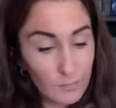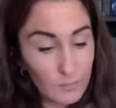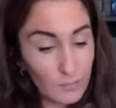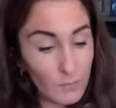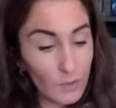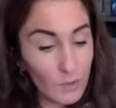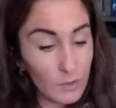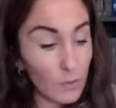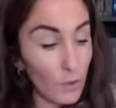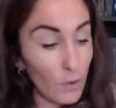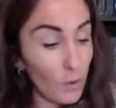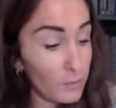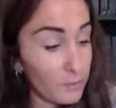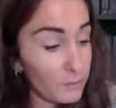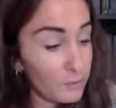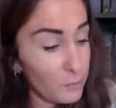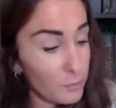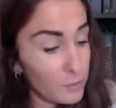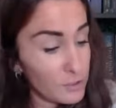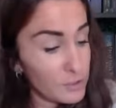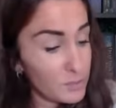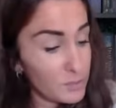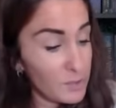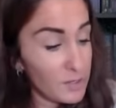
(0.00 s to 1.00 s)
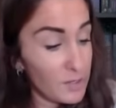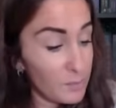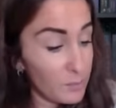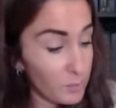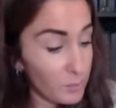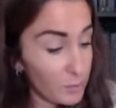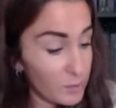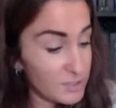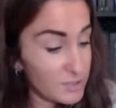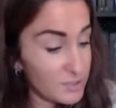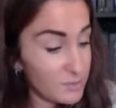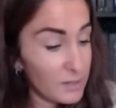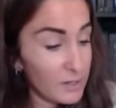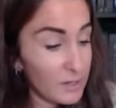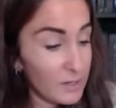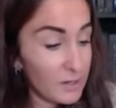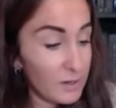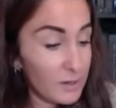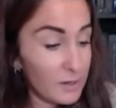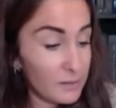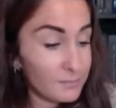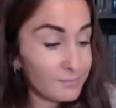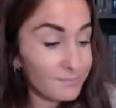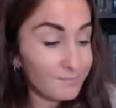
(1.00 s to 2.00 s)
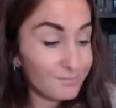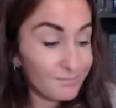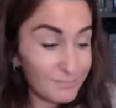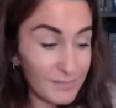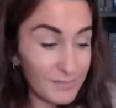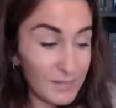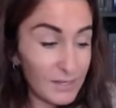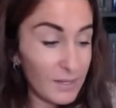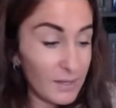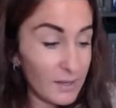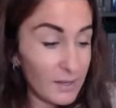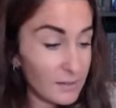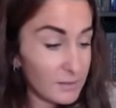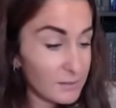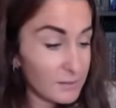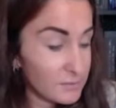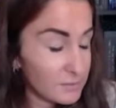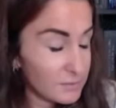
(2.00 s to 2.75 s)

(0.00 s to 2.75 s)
Law enforcement, imprisonment. Yeah.